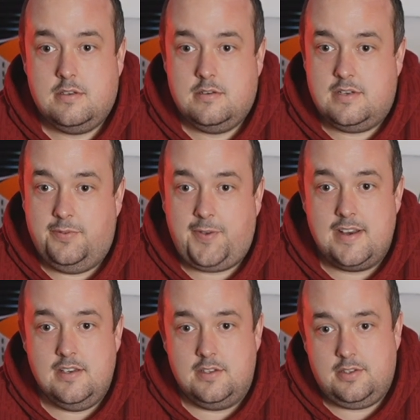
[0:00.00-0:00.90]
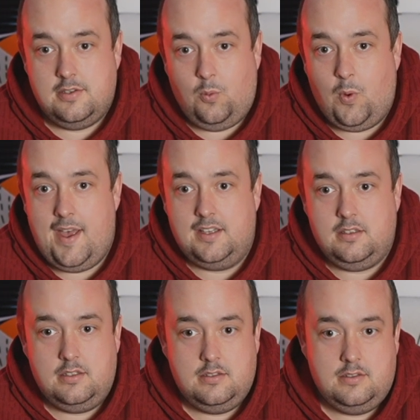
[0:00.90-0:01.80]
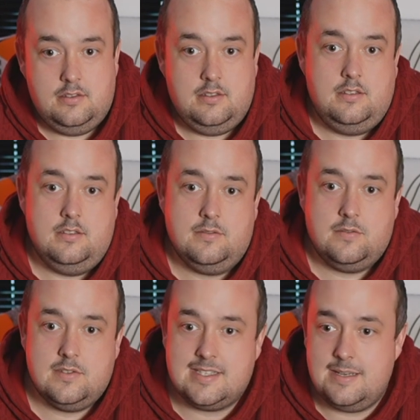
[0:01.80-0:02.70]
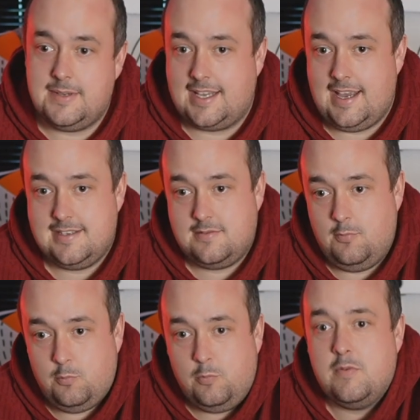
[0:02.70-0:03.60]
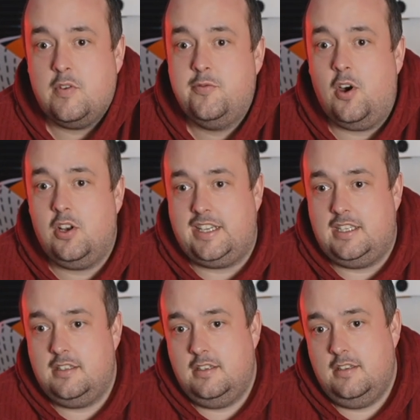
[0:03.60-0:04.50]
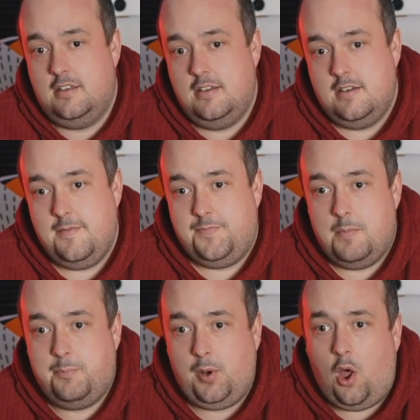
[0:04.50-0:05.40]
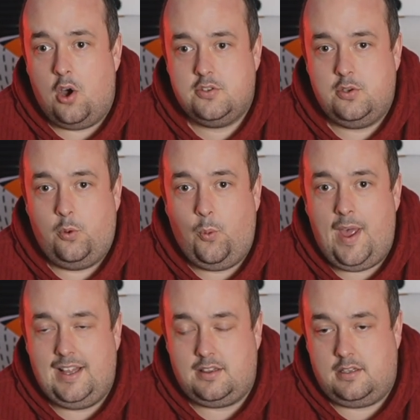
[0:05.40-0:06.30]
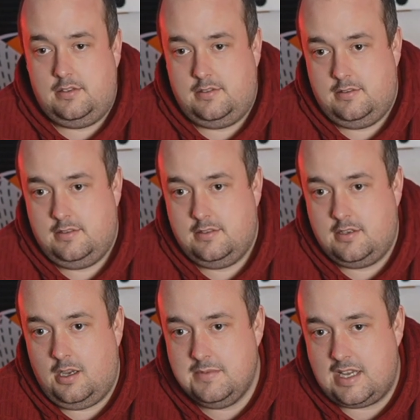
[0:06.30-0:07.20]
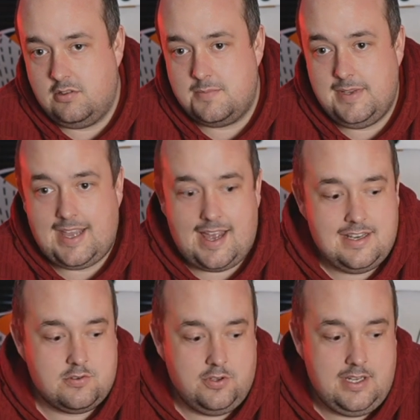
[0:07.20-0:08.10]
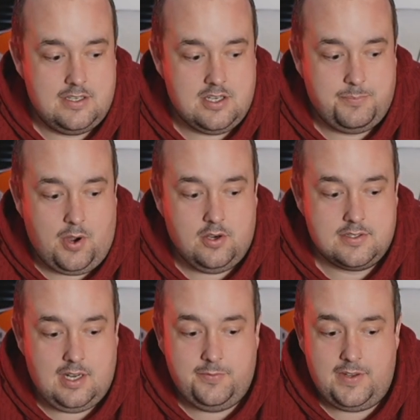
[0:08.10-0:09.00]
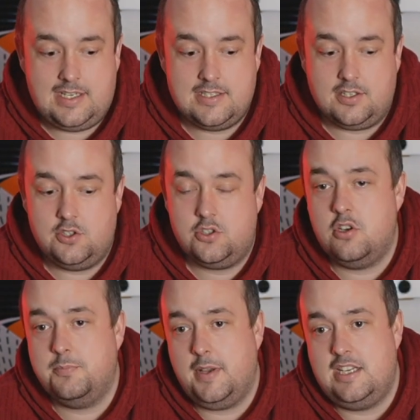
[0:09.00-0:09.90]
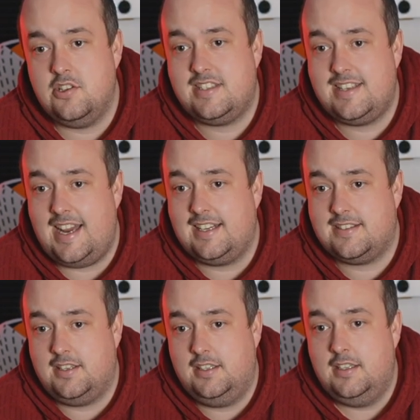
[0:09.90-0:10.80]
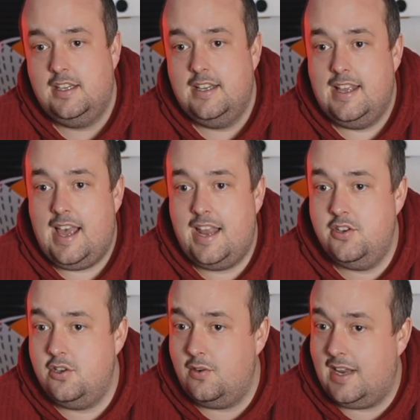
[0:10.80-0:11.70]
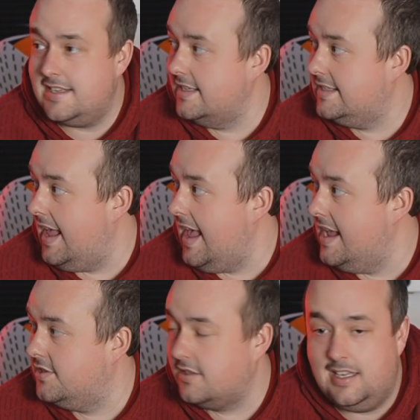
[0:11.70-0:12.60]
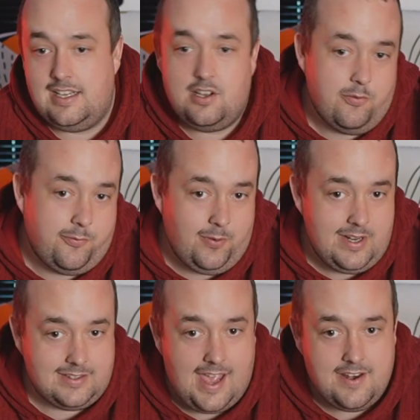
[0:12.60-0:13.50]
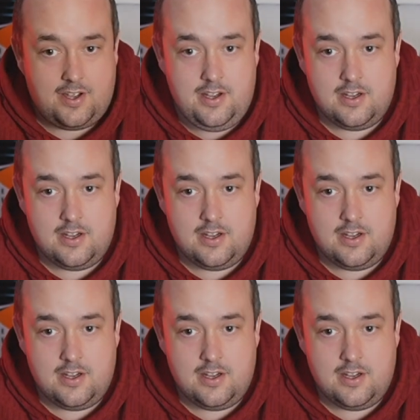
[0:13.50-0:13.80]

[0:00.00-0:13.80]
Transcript: Defended. Well. Simicast with a volley. Blocked well. Comes out to McAllister on the edge of the box. I think he's going to shoot, but he just dinks it. And Nunes is there. Just a little flicked header.